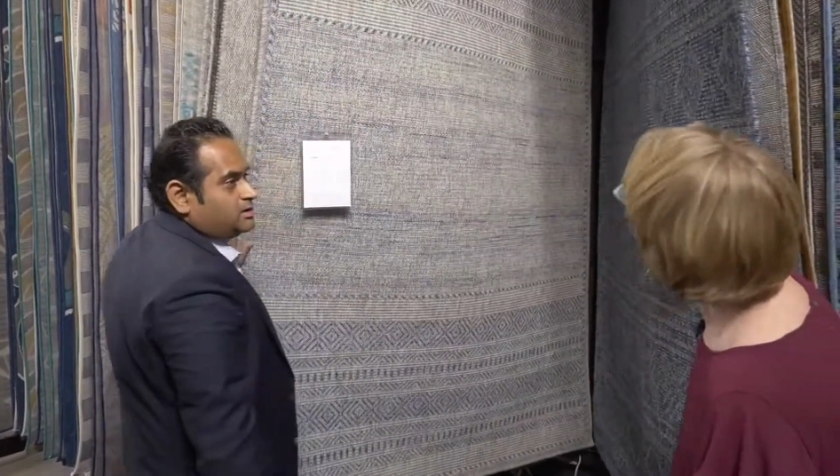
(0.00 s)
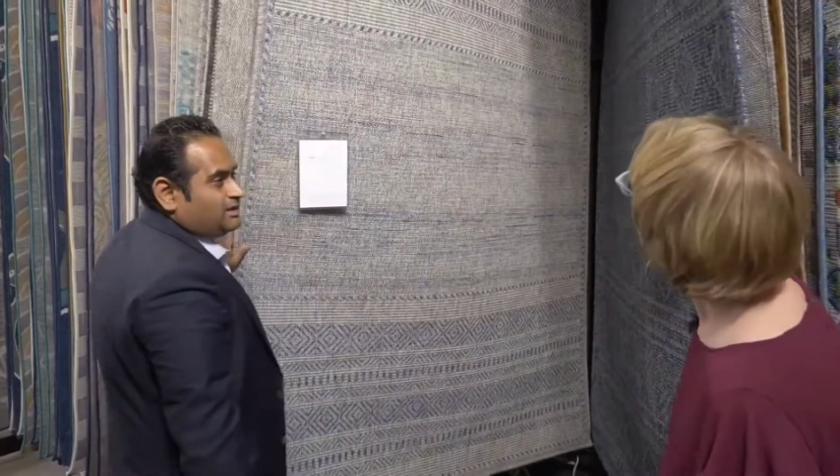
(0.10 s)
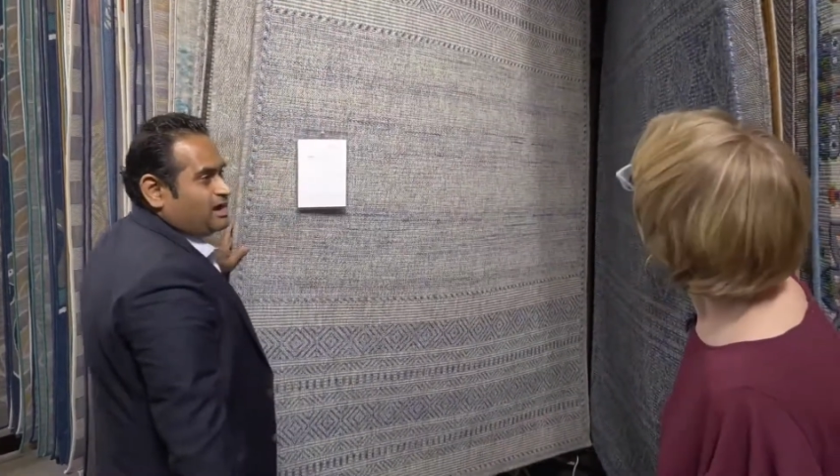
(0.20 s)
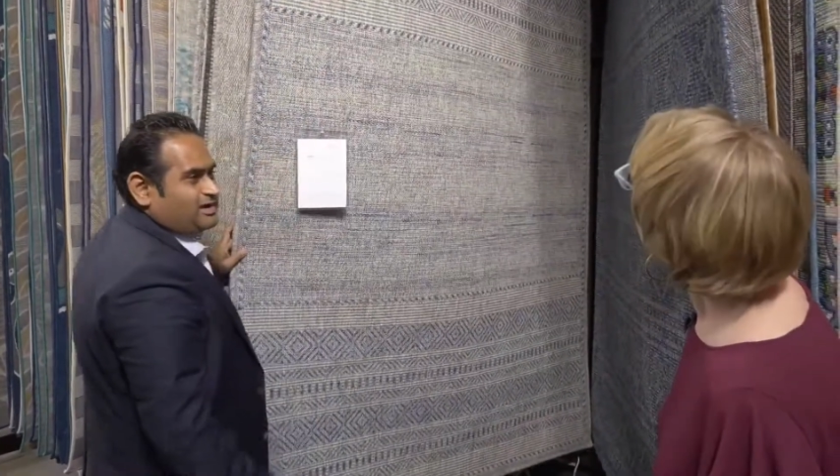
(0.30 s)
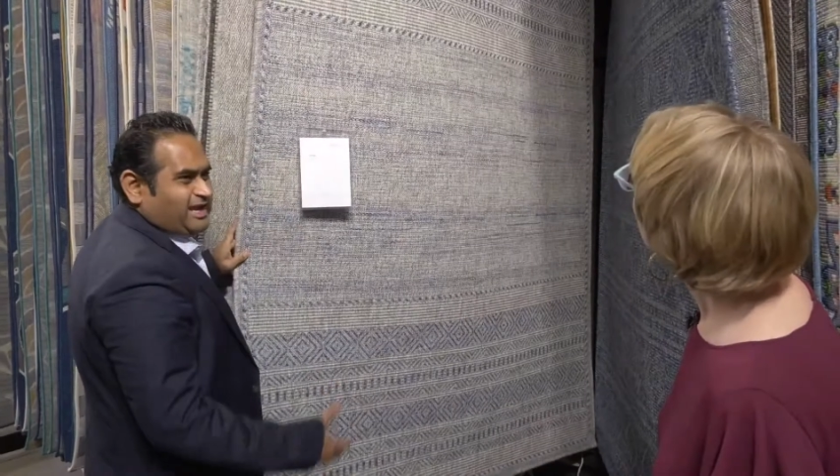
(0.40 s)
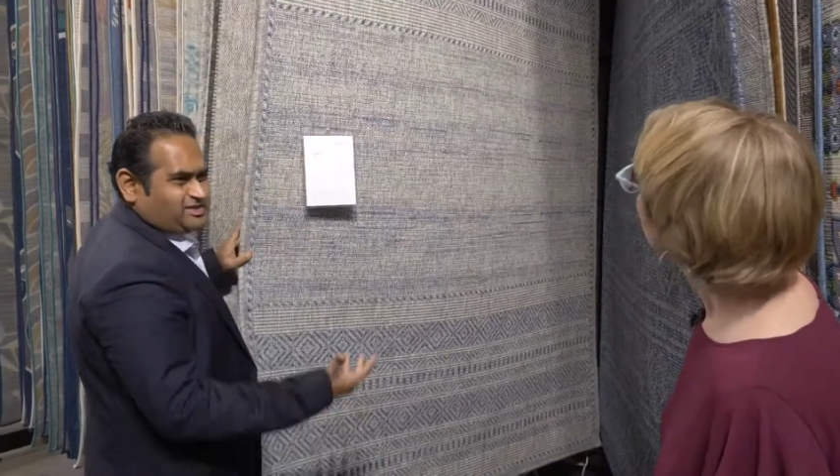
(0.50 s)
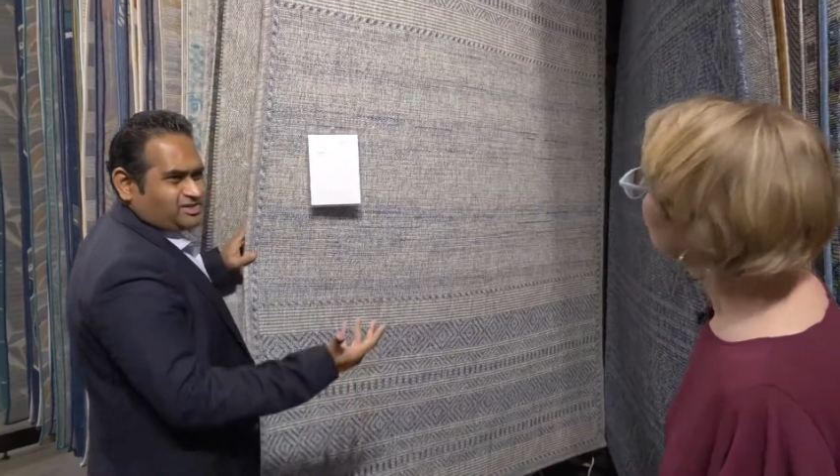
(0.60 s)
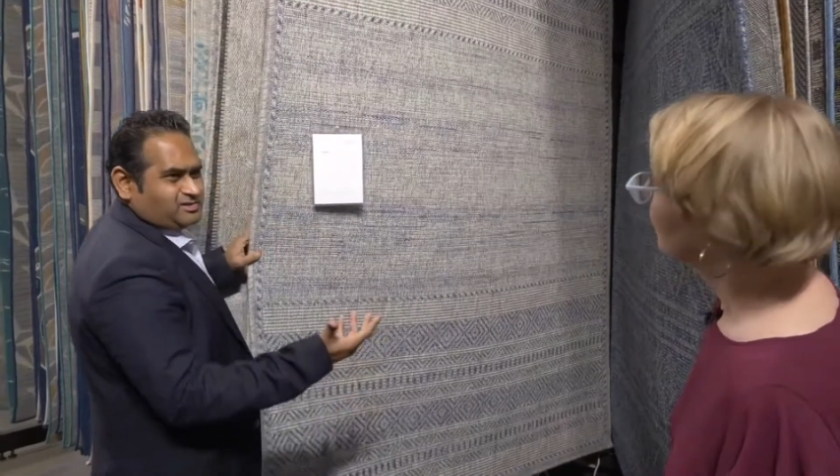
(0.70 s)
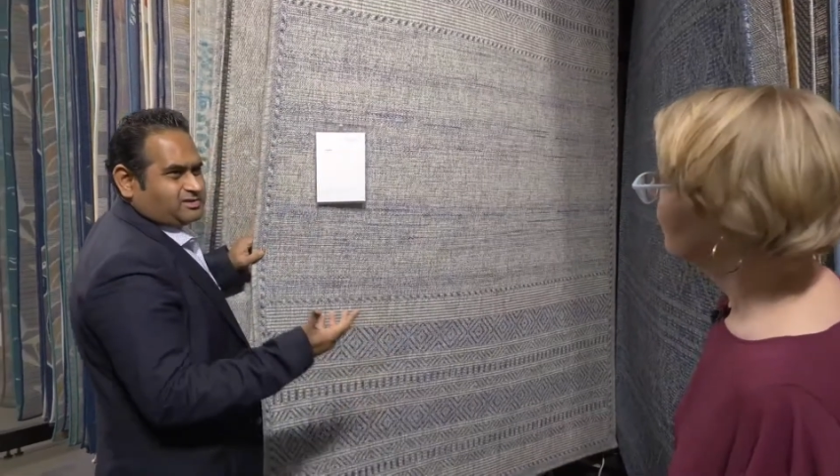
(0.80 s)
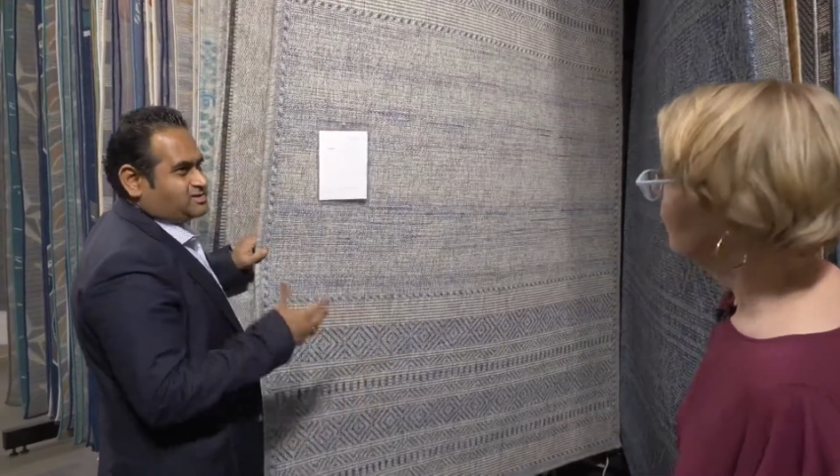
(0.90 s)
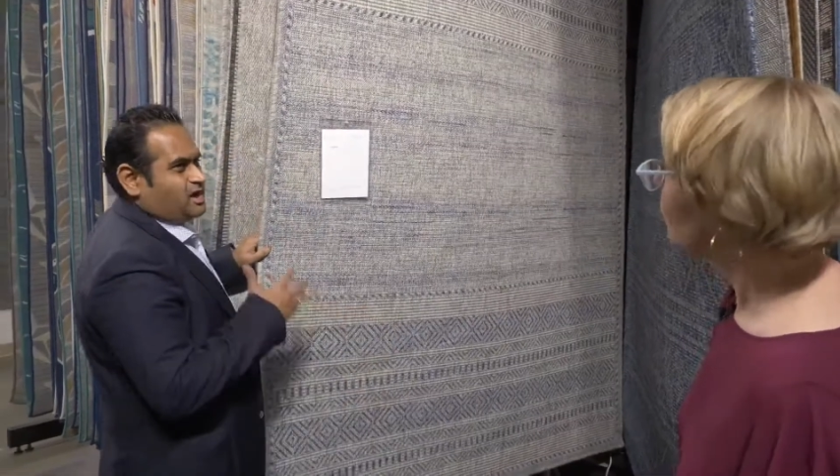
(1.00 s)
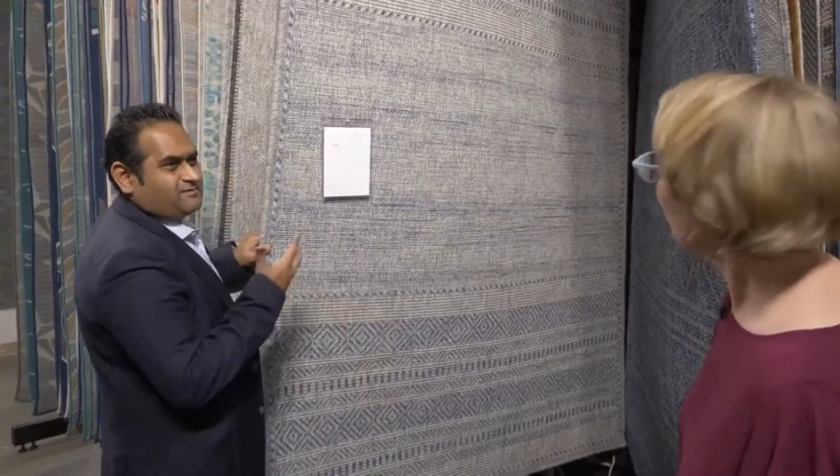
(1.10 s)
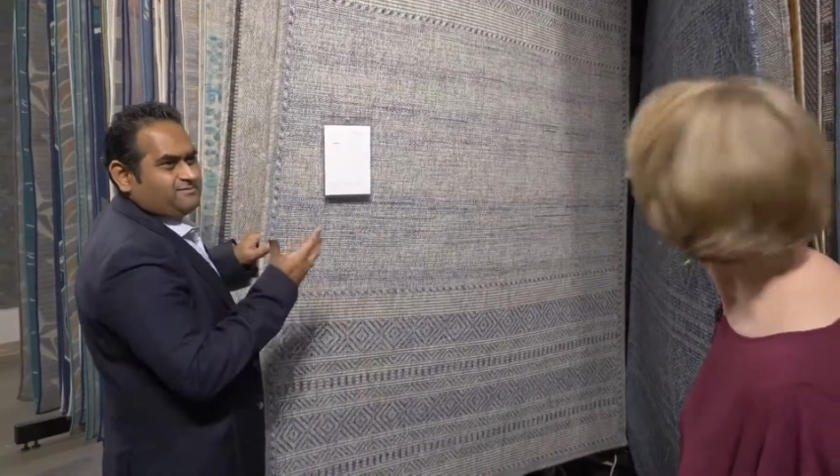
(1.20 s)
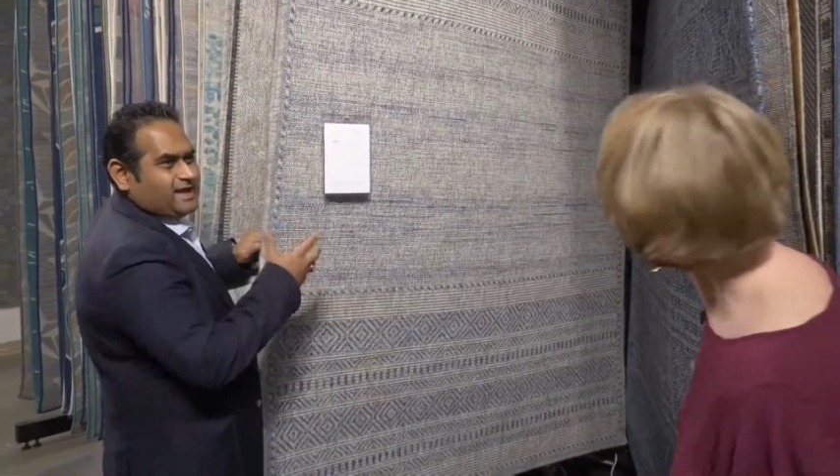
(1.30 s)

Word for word: a lot of texture. It's not right.